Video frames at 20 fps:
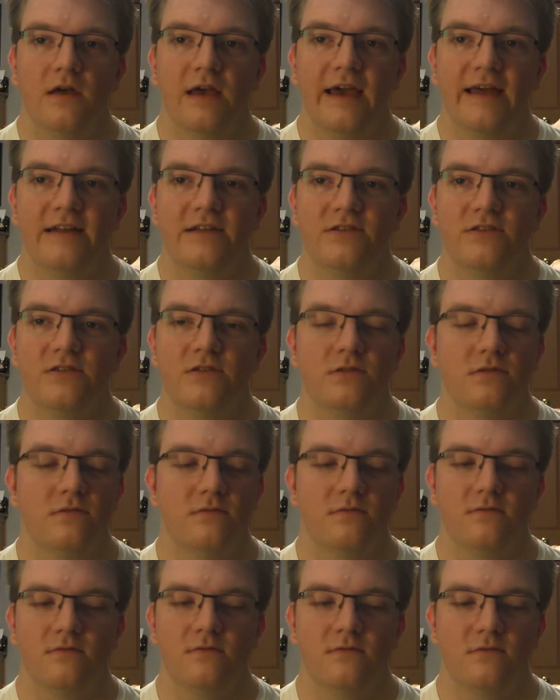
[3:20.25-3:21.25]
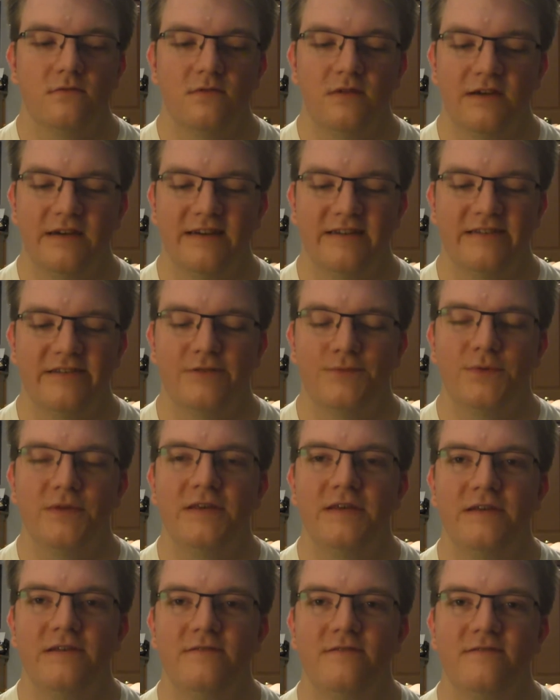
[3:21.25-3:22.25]
and it's
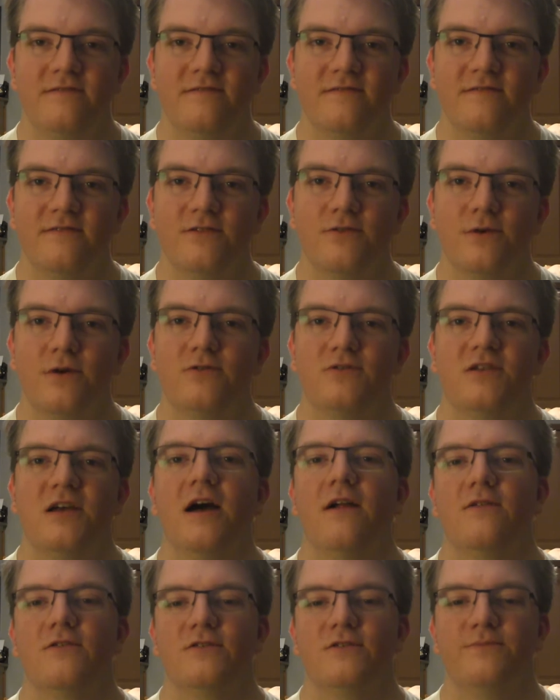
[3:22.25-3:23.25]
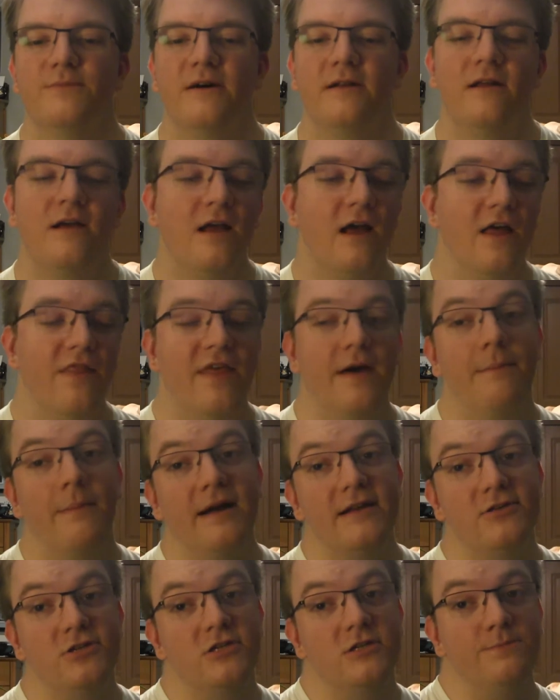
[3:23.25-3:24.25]
really gross colors, but that
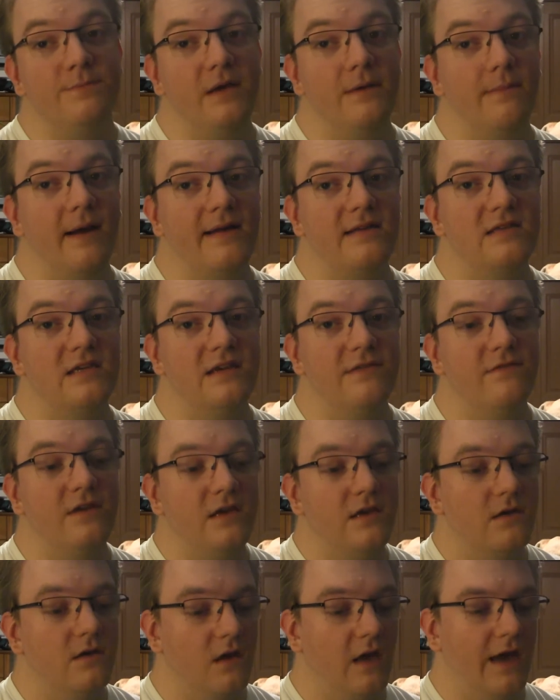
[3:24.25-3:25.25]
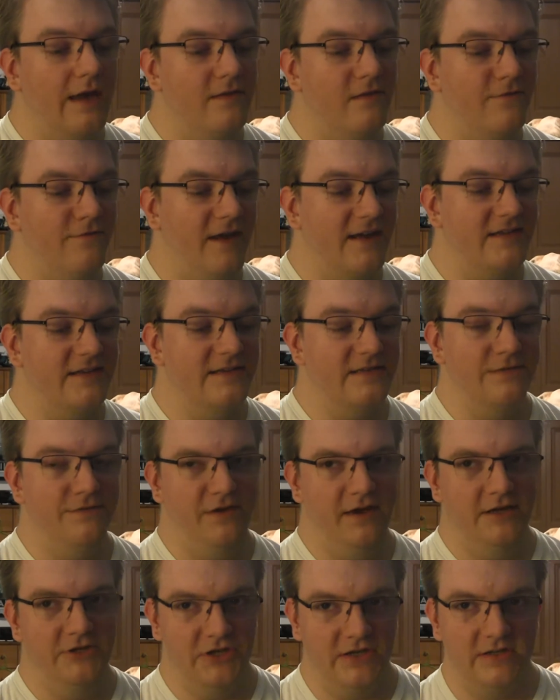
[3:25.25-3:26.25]
might just be my TV and the fact that it's a
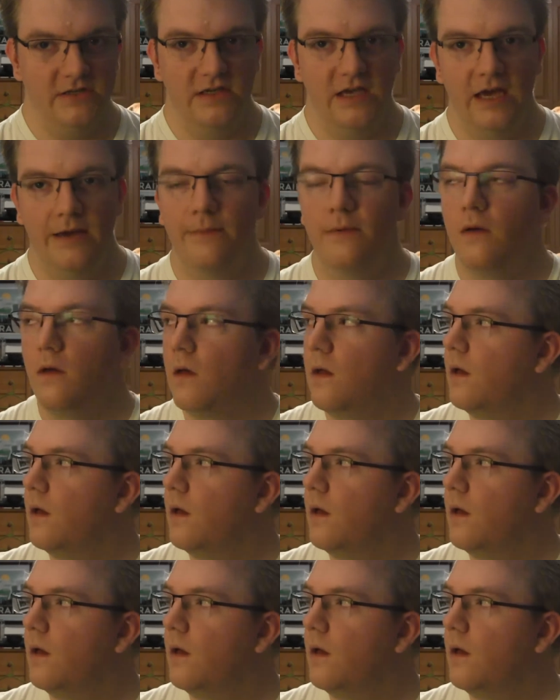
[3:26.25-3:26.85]
VHS tape.